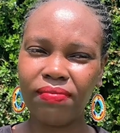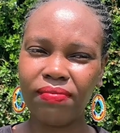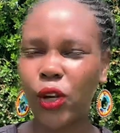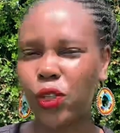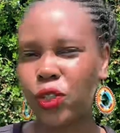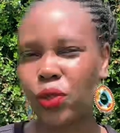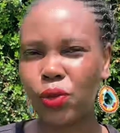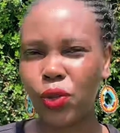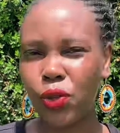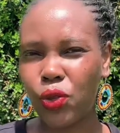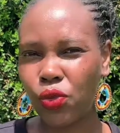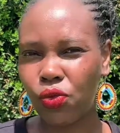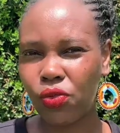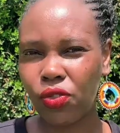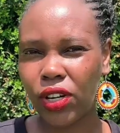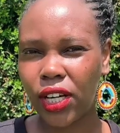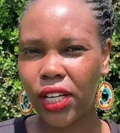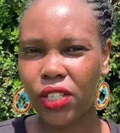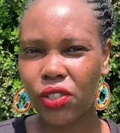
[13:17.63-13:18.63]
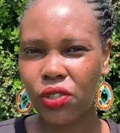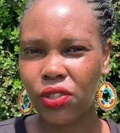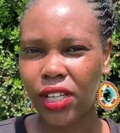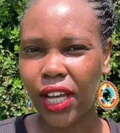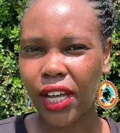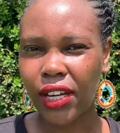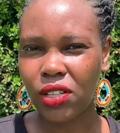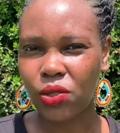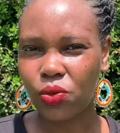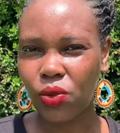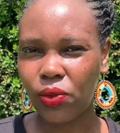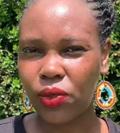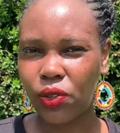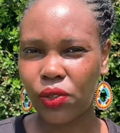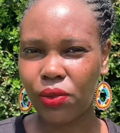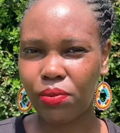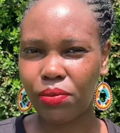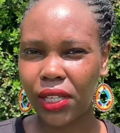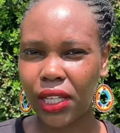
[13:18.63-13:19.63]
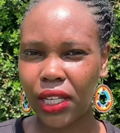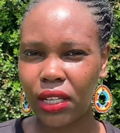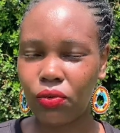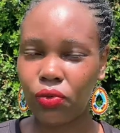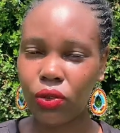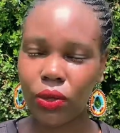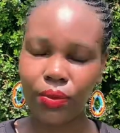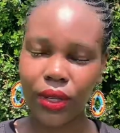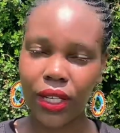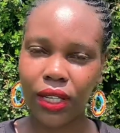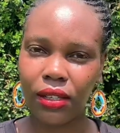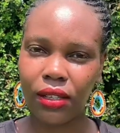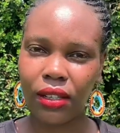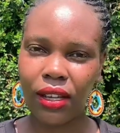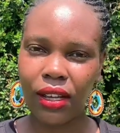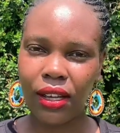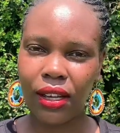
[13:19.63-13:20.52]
And also because we've created societies where we don't believe women,